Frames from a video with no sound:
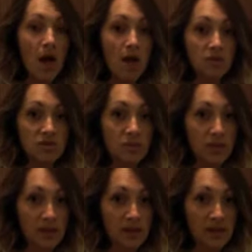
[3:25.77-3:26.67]
up to
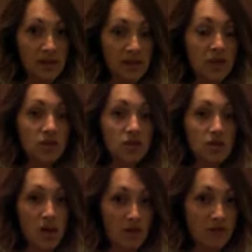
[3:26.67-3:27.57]
boiling,
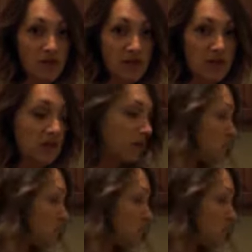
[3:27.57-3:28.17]
turn off the heat,